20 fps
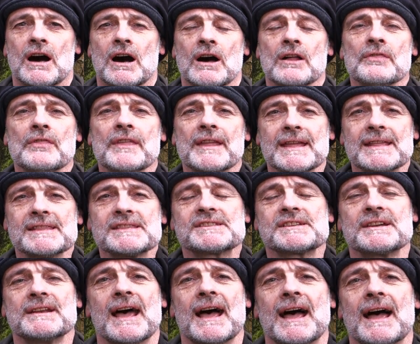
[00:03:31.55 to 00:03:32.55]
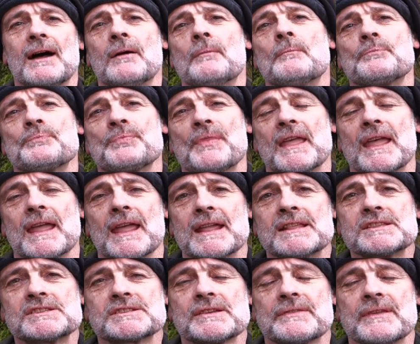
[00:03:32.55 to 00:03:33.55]
on the internet
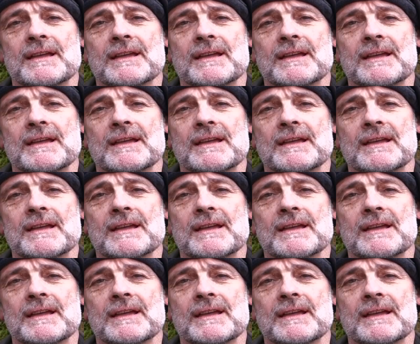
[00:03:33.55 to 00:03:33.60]
into